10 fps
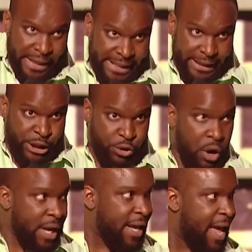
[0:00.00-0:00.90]
lady's
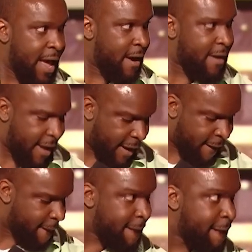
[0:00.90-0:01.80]
strong, yeah, okay.
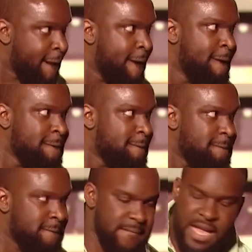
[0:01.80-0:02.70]

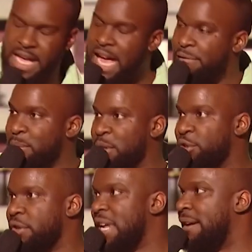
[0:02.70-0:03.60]
Hey, have it,
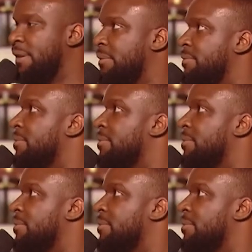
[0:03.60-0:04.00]
Mildred, have it.